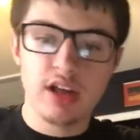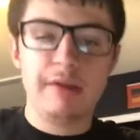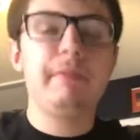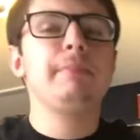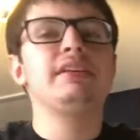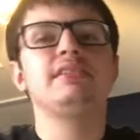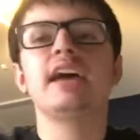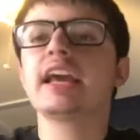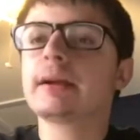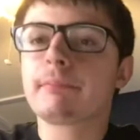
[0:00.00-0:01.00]
Maybe
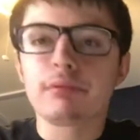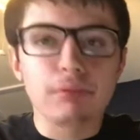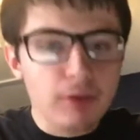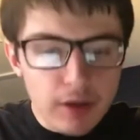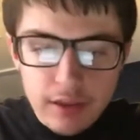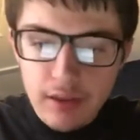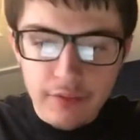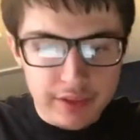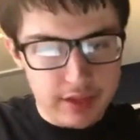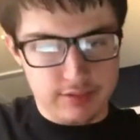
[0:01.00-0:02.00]
Dana Brooke on
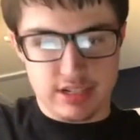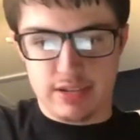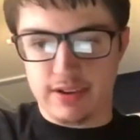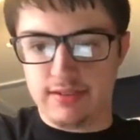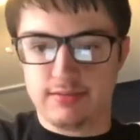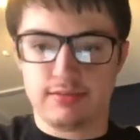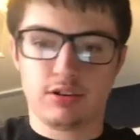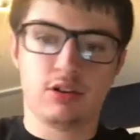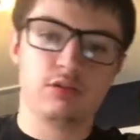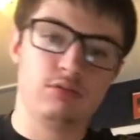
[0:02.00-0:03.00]
the other team ain't
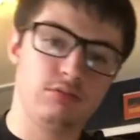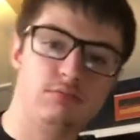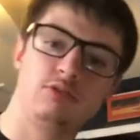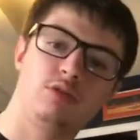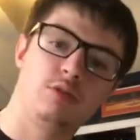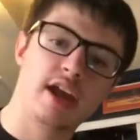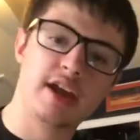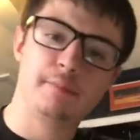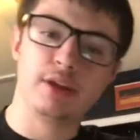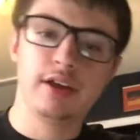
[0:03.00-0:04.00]

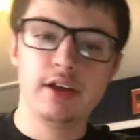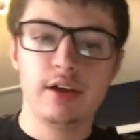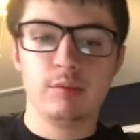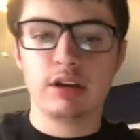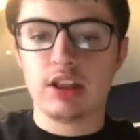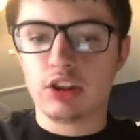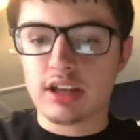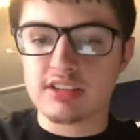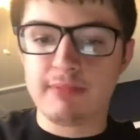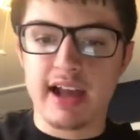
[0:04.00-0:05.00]
great, but when I look
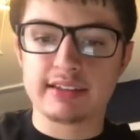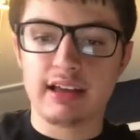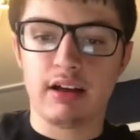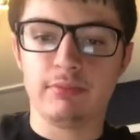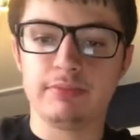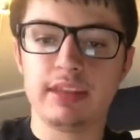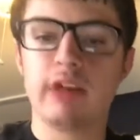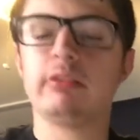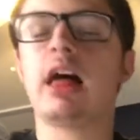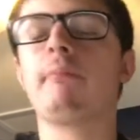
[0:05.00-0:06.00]
at SmackDown, they
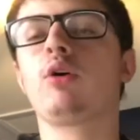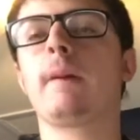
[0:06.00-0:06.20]
have a lot more